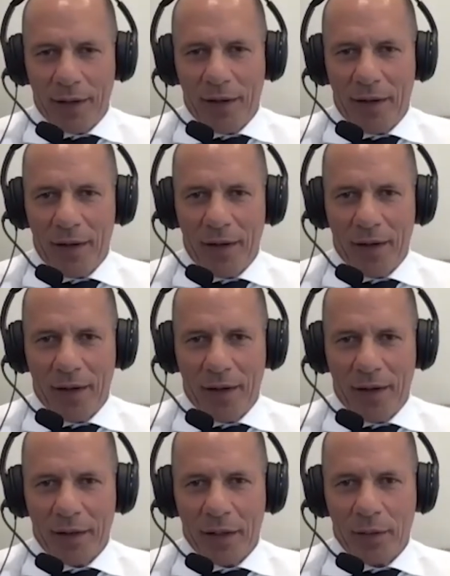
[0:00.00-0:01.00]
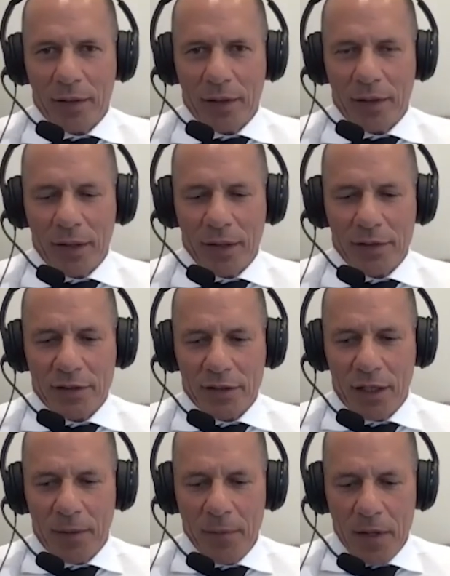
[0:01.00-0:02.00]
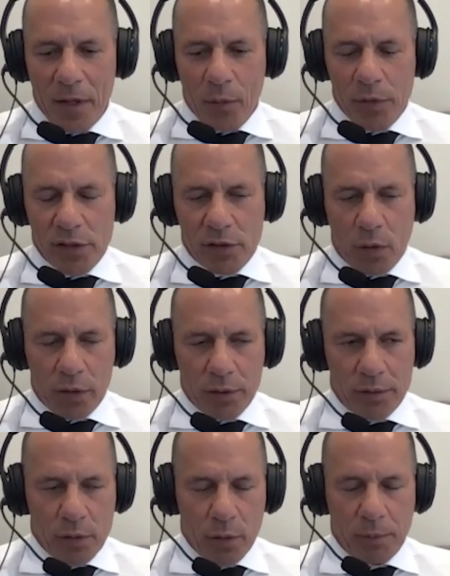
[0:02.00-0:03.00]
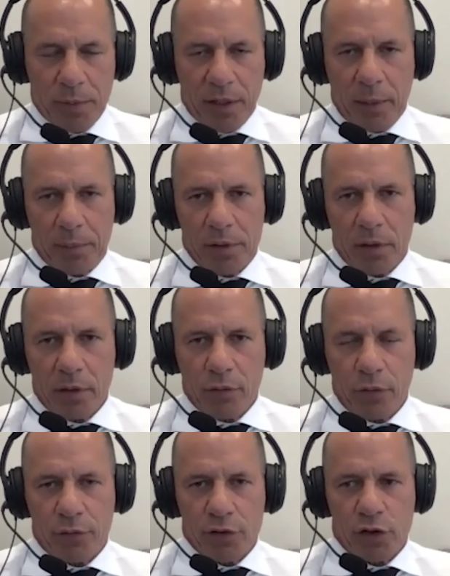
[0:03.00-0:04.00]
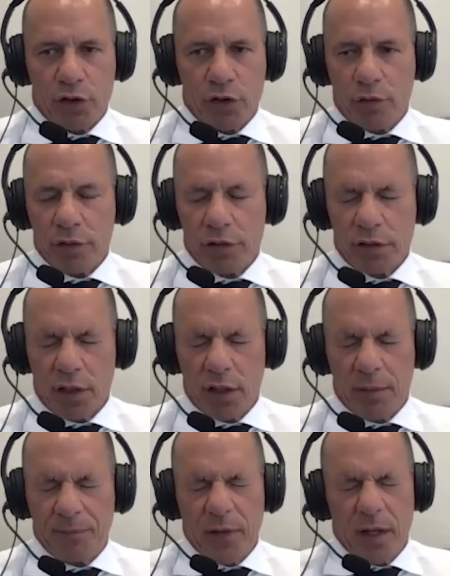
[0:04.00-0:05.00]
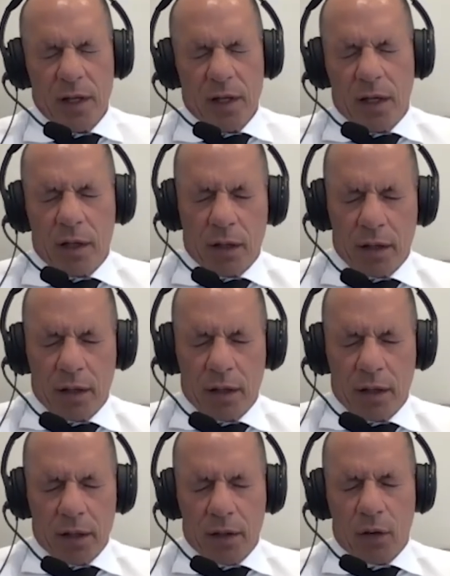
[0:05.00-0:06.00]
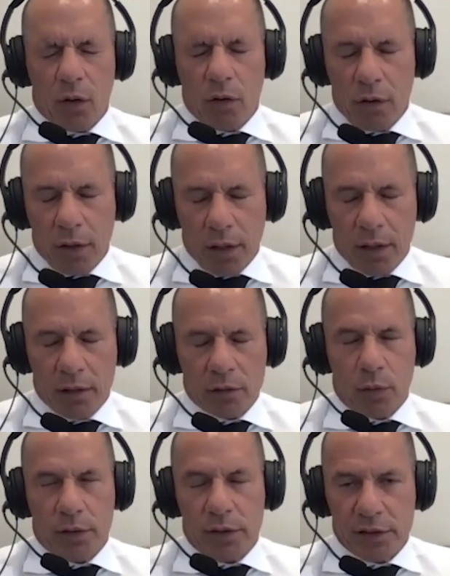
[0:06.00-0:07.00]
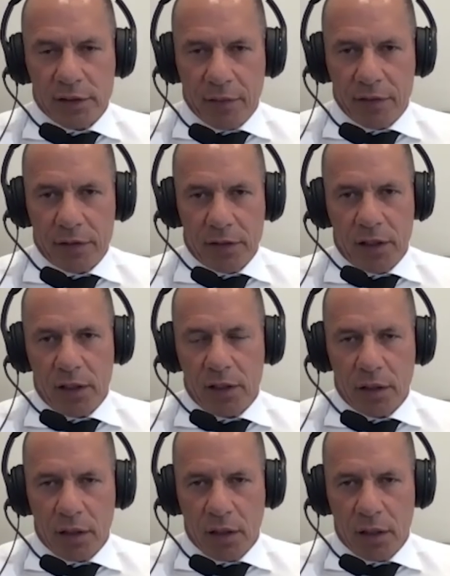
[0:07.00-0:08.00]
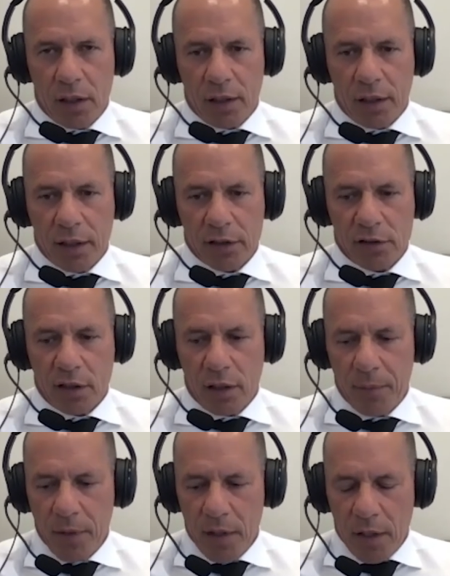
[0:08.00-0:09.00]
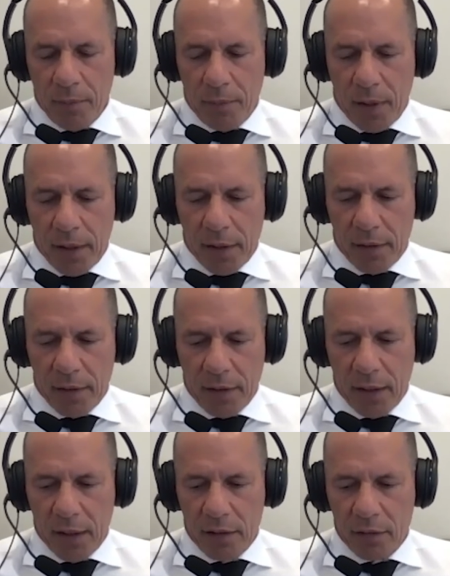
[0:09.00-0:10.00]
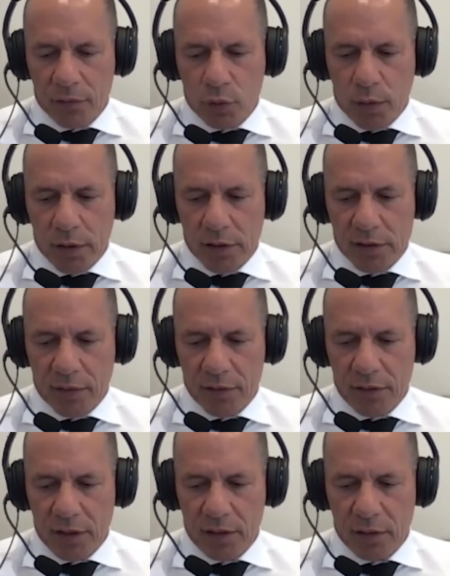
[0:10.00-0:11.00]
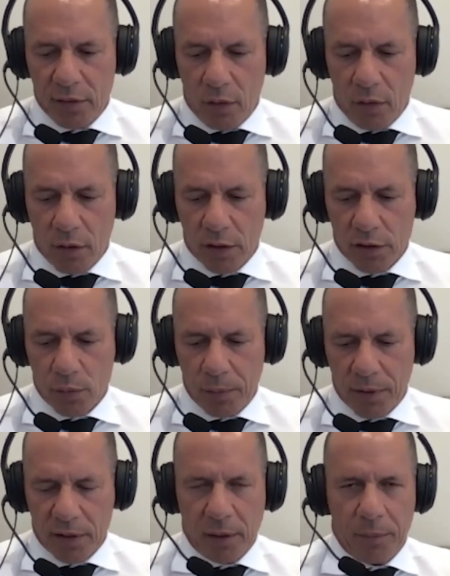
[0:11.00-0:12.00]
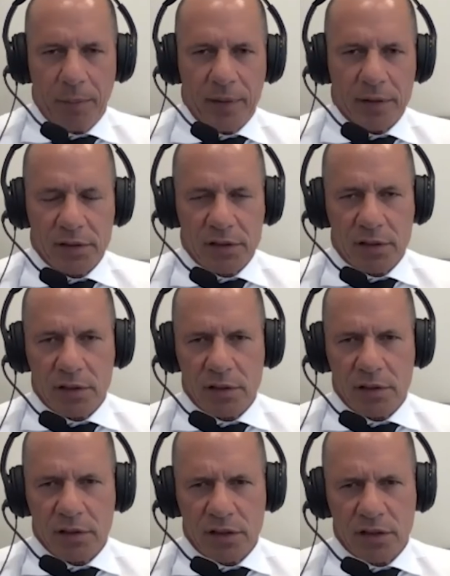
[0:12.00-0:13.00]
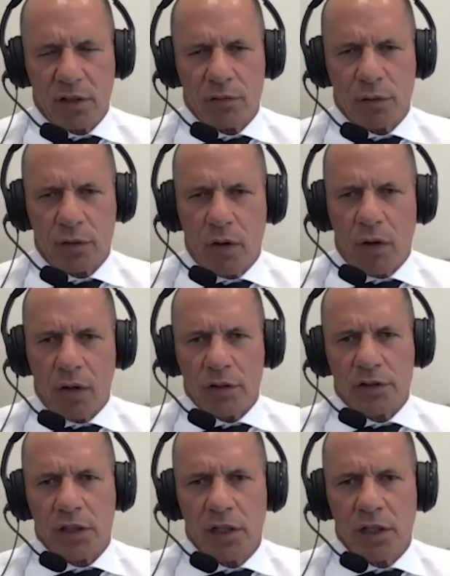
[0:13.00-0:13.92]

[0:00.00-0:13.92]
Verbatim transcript: Uh, you know, it, it's uh, we started doing pickup and delivery for service um, early 2017, uh, and I guess um, by the end of 2017 in August, we picked up about six 600 cars